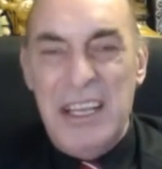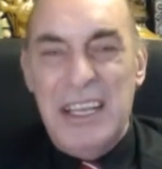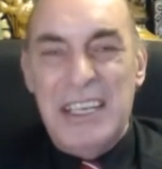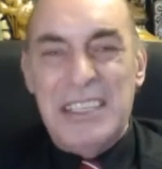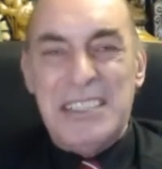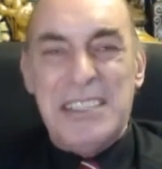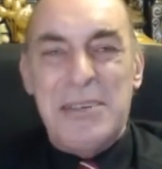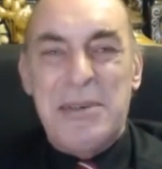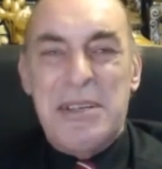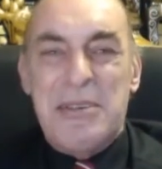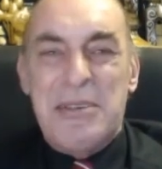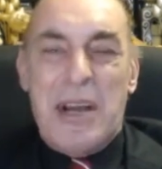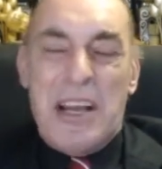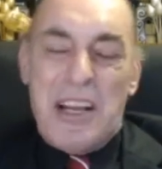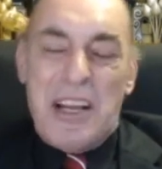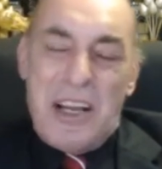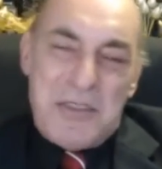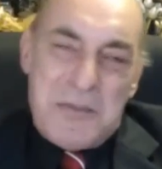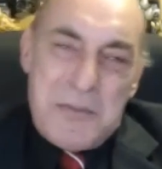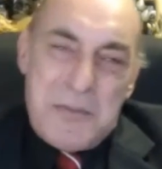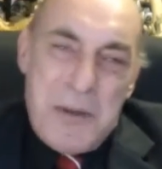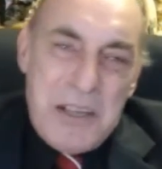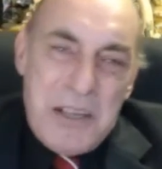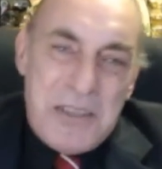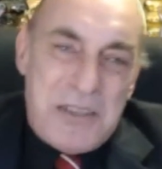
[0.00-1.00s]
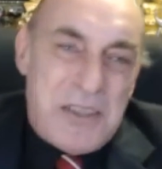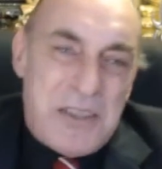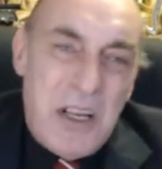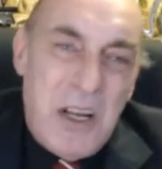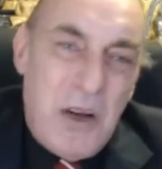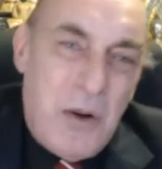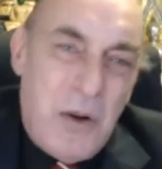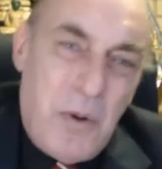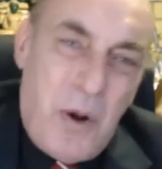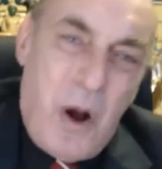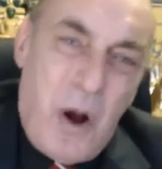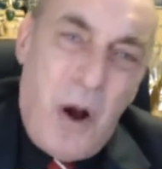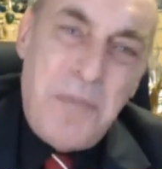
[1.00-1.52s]
So anyway, I suppose
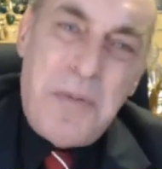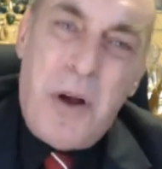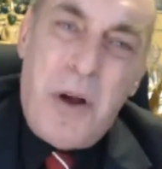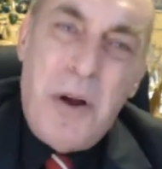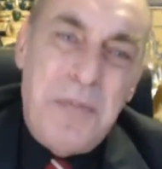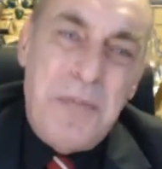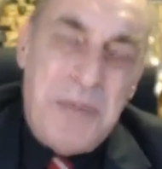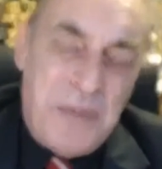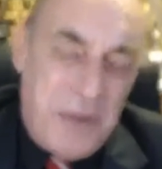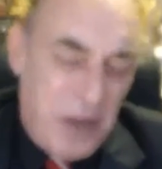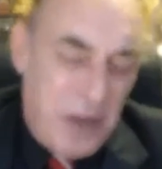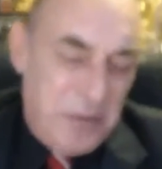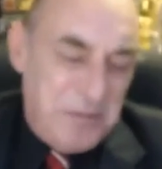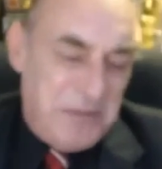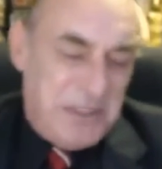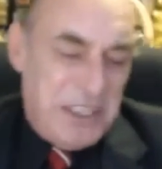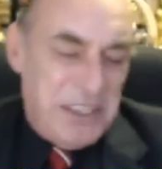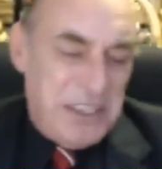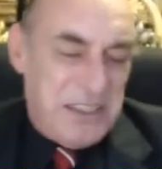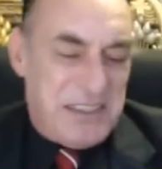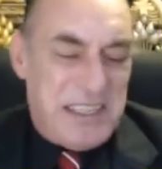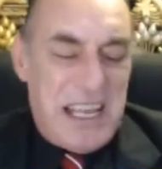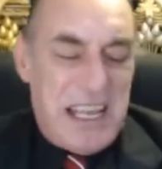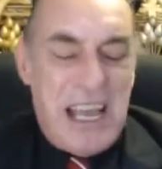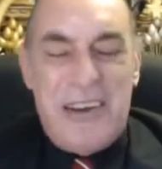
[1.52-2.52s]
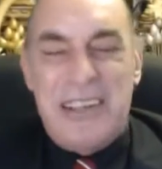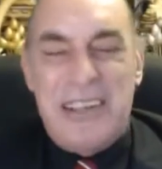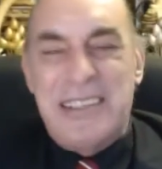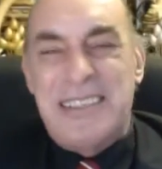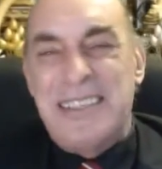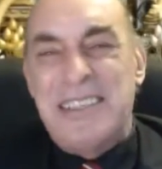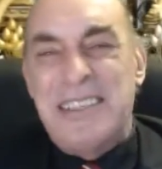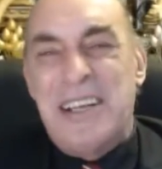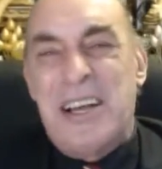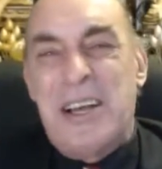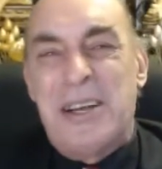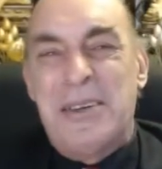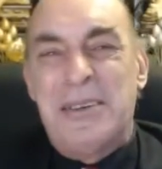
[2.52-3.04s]
I'm just going to,
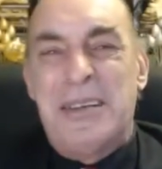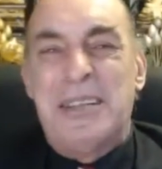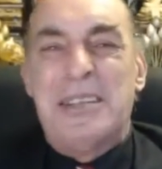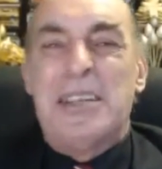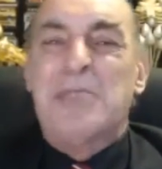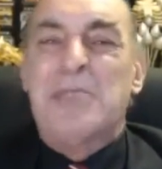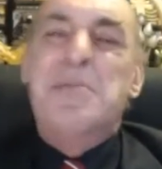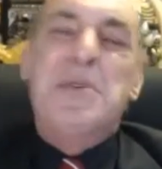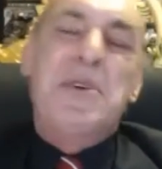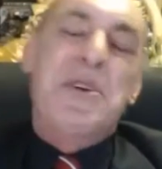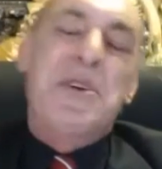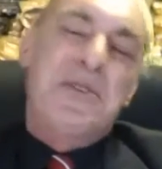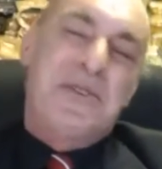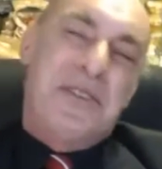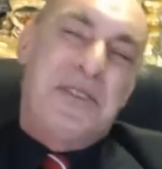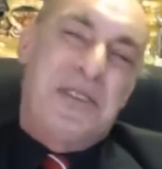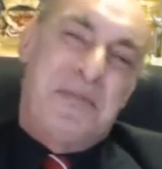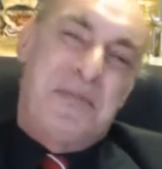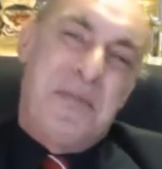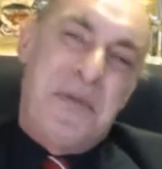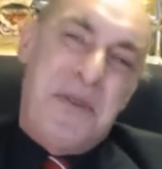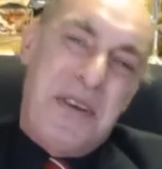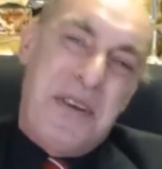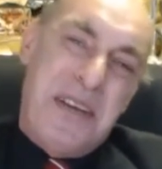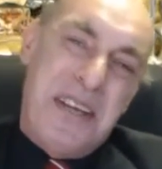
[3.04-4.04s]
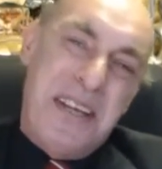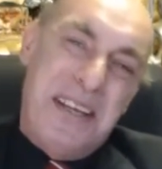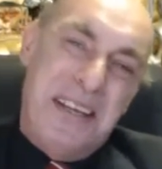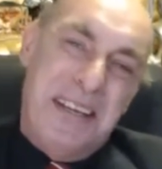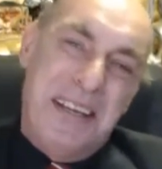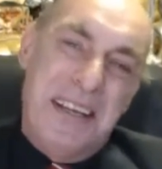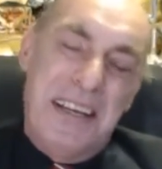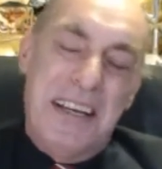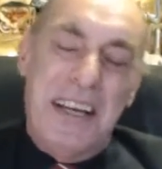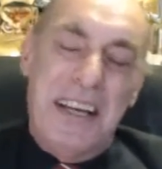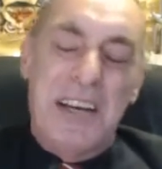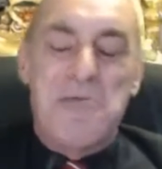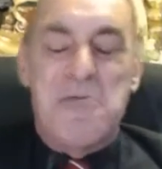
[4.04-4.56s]
it amuses me.
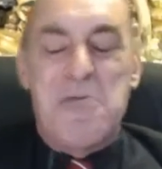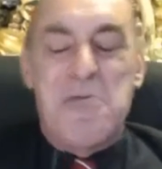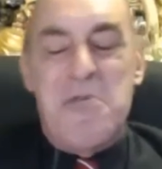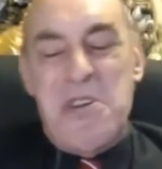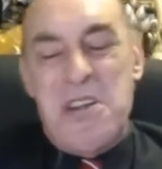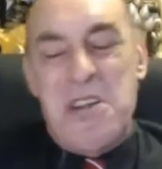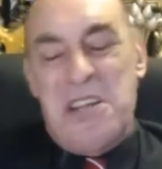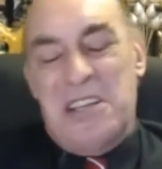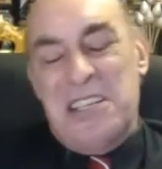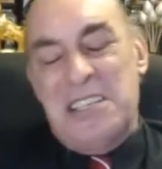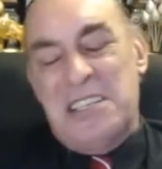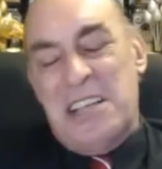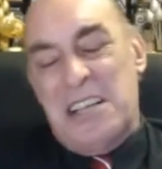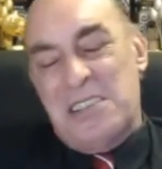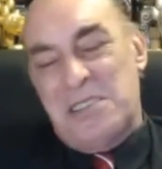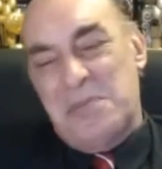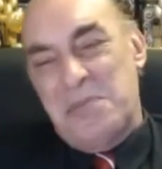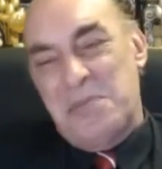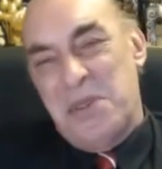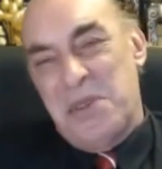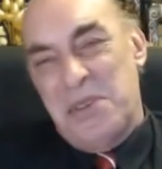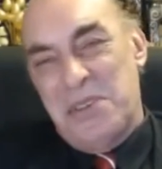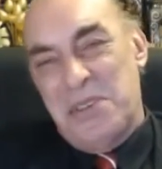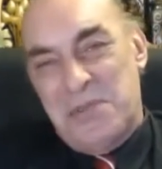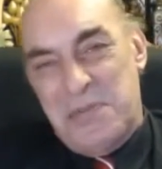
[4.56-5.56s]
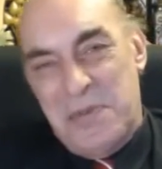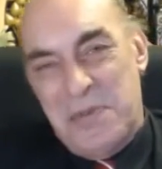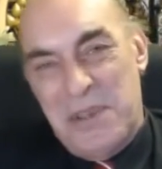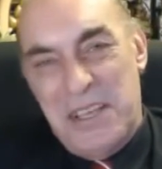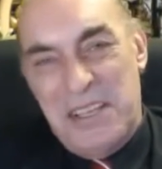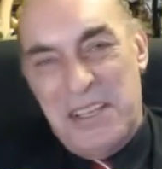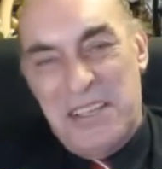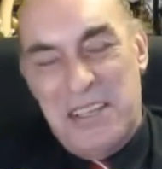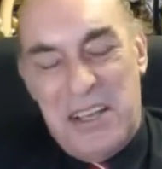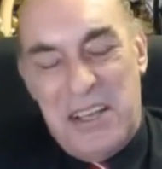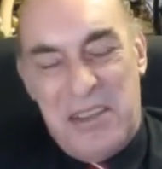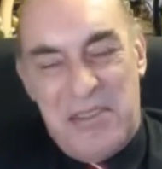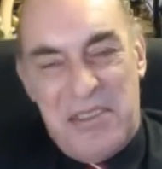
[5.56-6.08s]
It really does amuse
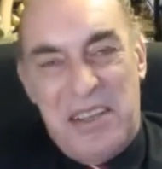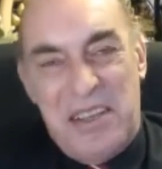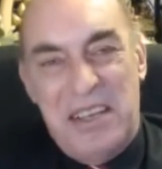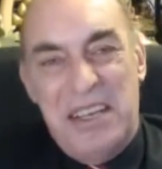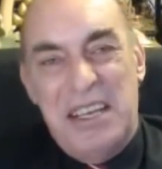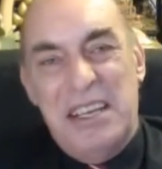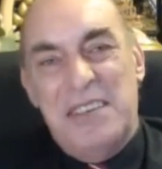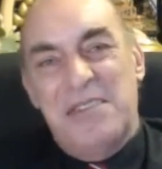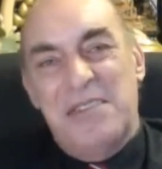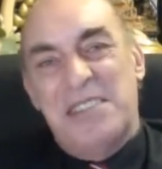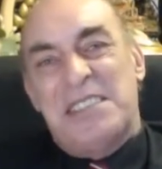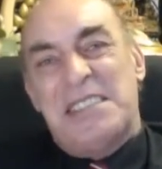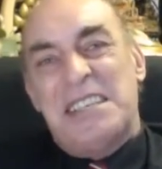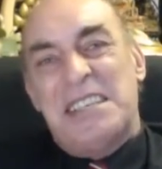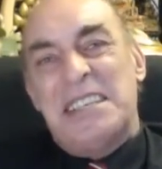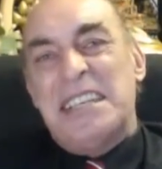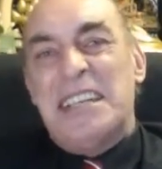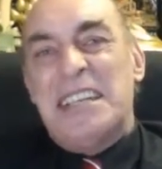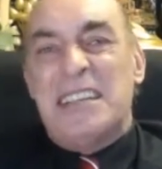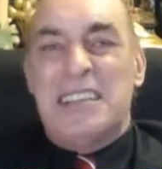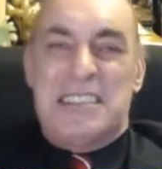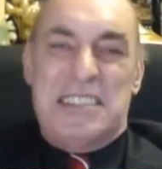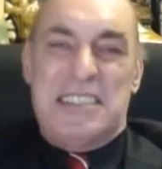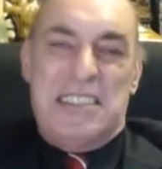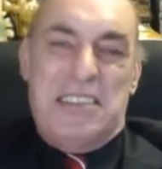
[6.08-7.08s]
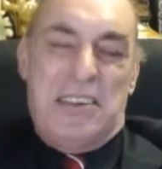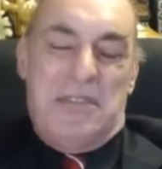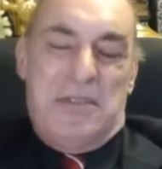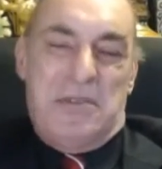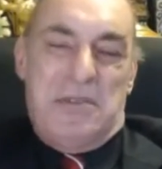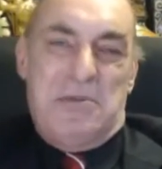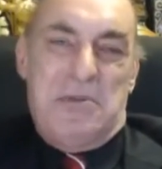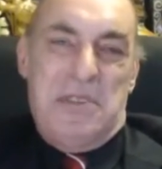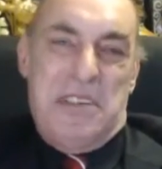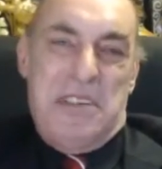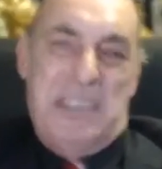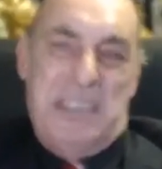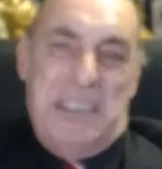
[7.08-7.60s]
me, the senility of it,
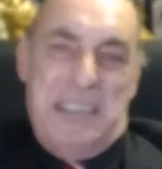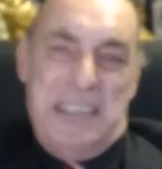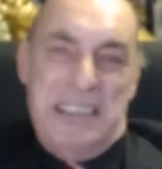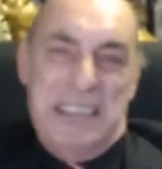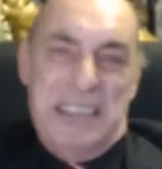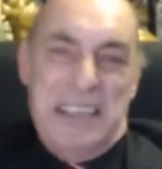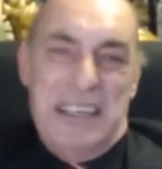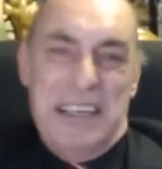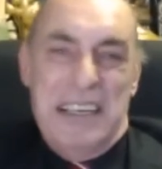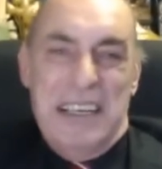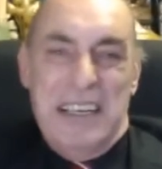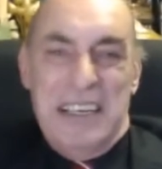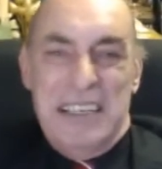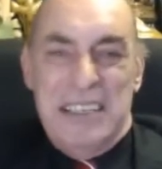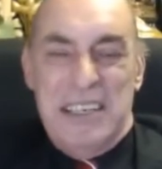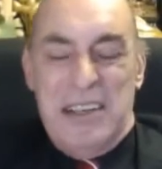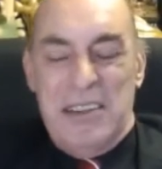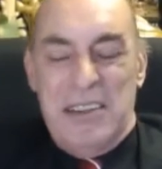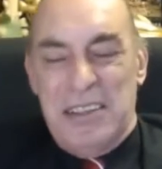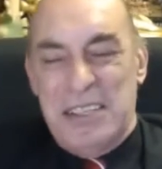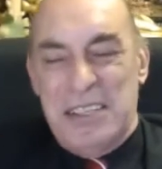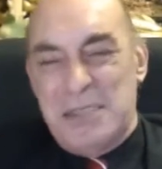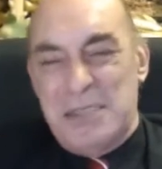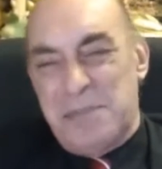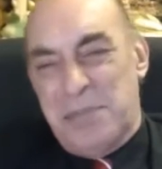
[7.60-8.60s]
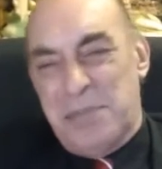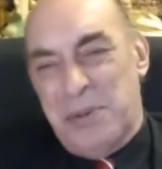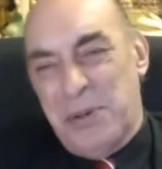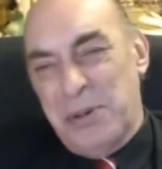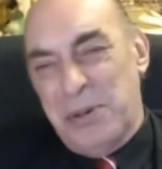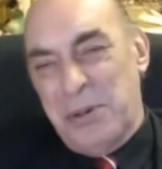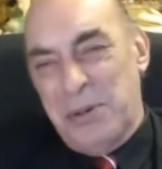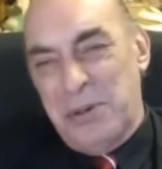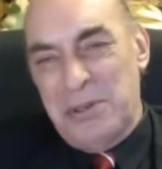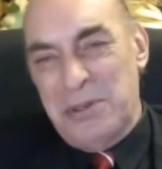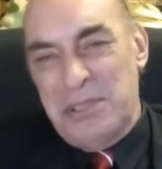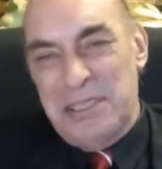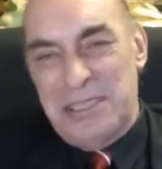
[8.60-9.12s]
really. These
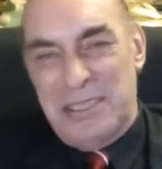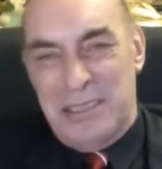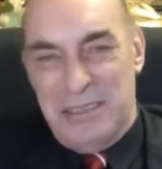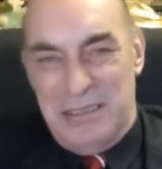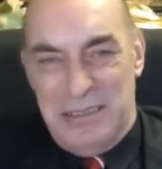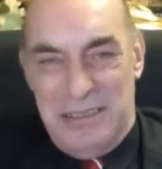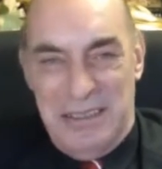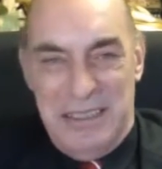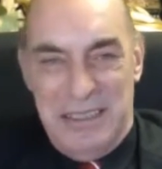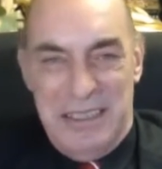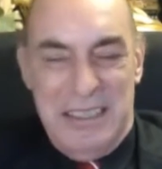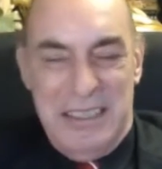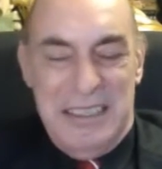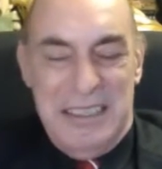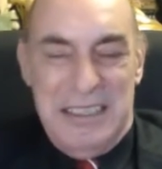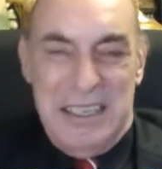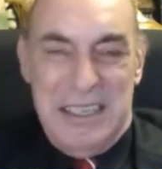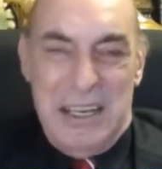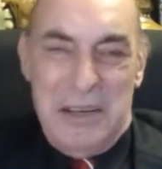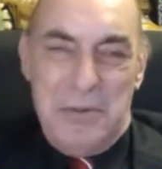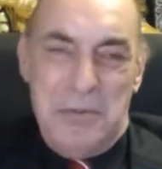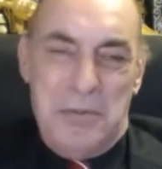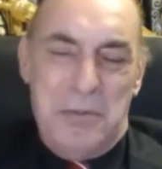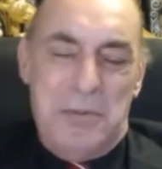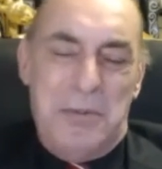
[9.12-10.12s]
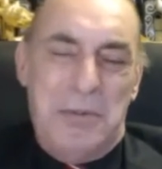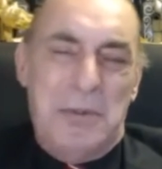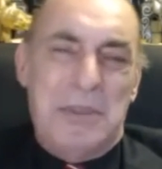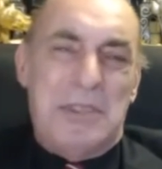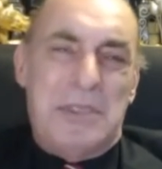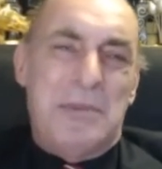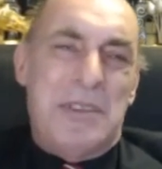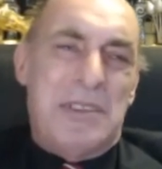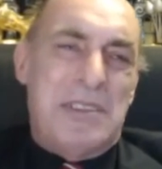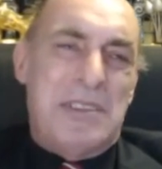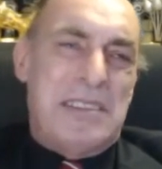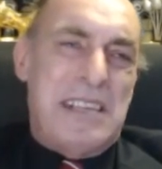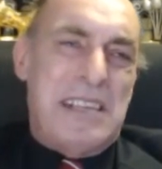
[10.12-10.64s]
poor little, what
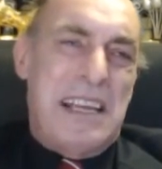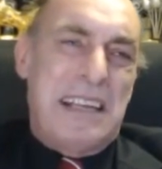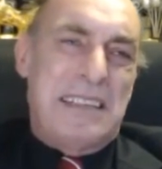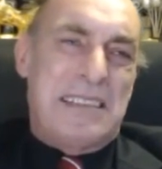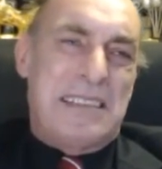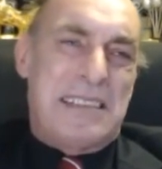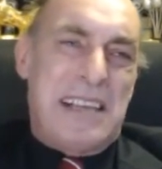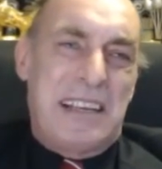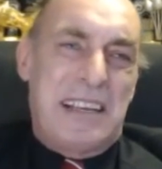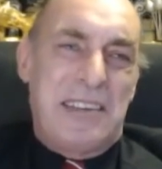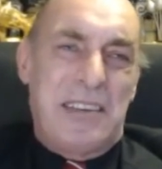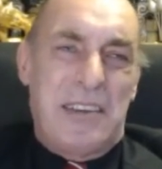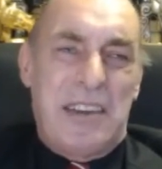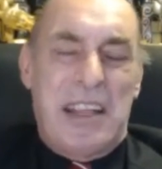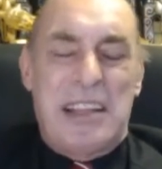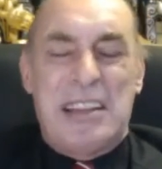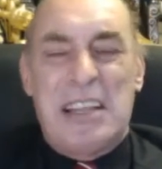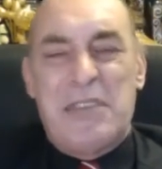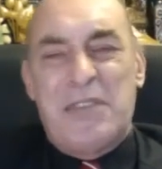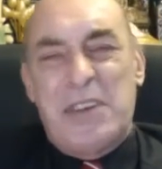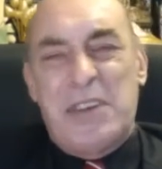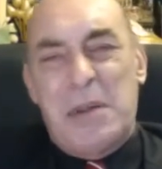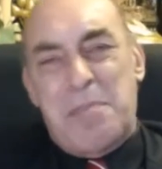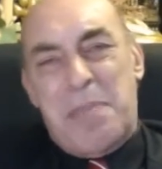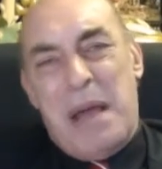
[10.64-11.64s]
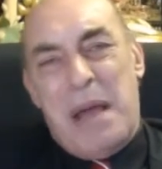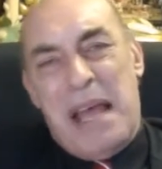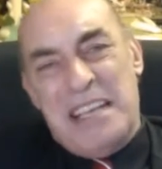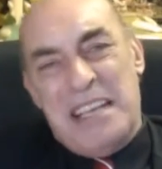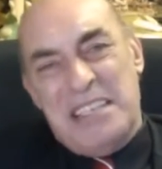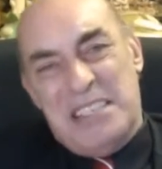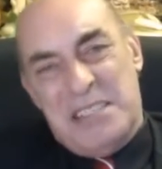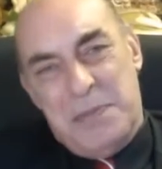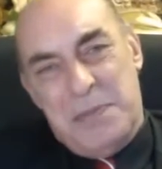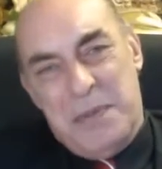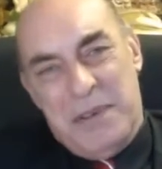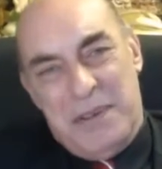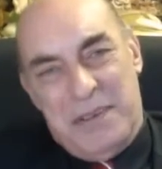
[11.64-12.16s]
does Andy say? They live in a
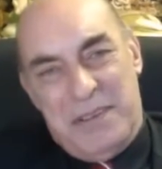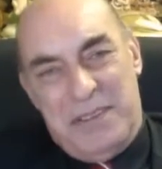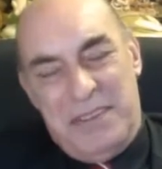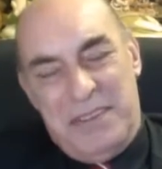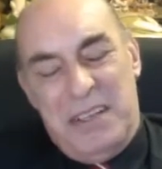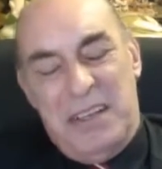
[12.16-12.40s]
basement.